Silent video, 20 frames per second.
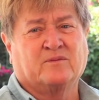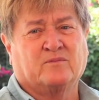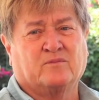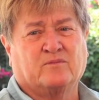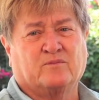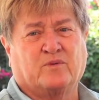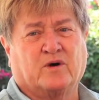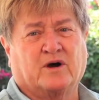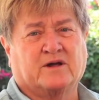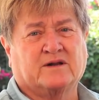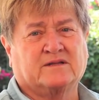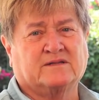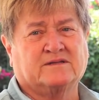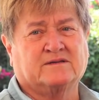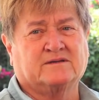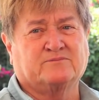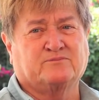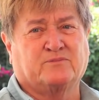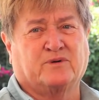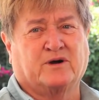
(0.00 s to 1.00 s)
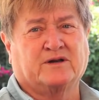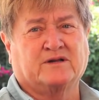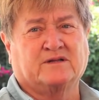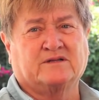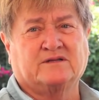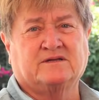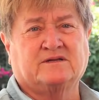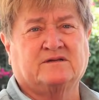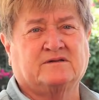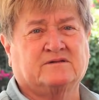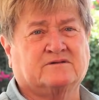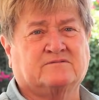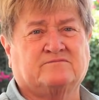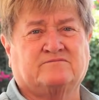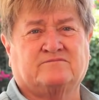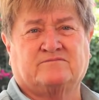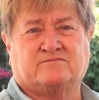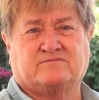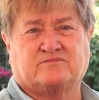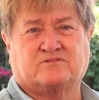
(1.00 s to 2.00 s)
bought a little
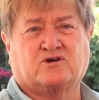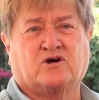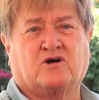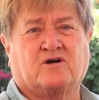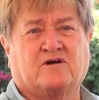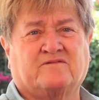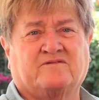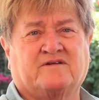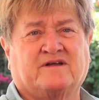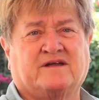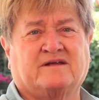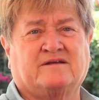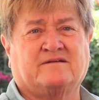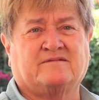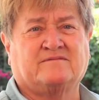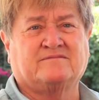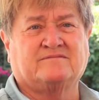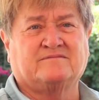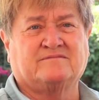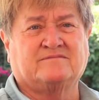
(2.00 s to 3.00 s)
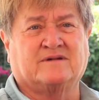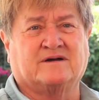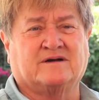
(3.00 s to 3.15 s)
carving